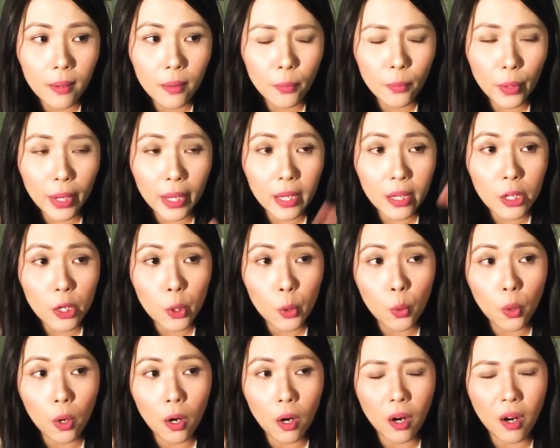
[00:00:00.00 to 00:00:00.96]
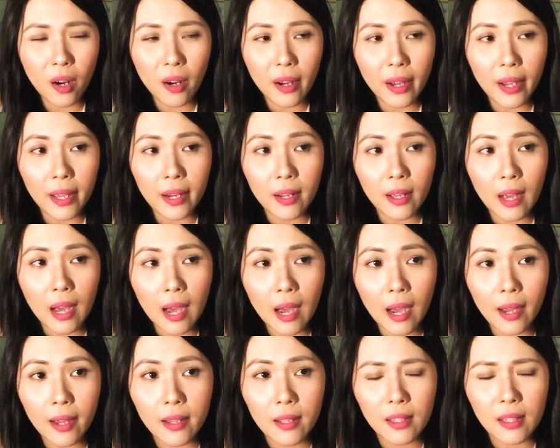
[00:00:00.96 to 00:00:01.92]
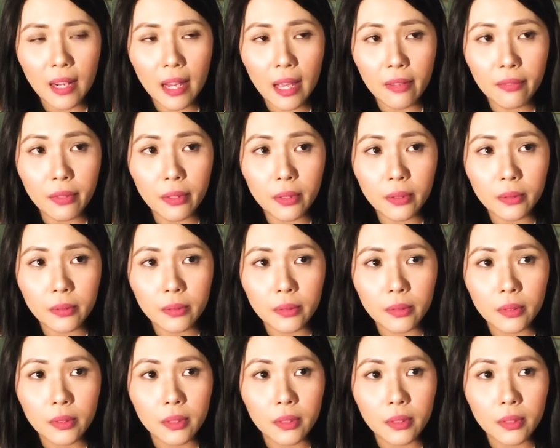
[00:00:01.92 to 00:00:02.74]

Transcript: when you are at a higher level,